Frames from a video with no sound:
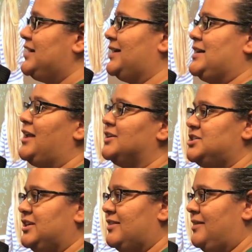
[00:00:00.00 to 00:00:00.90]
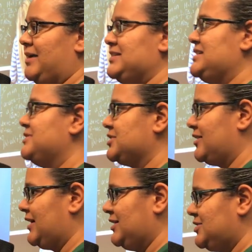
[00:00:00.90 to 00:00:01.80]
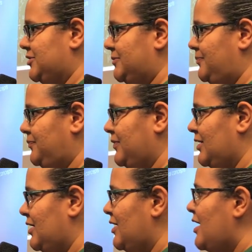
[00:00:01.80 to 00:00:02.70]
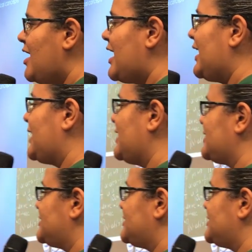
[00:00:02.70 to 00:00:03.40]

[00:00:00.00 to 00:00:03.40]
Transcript: a technology that my team is looking into. And I can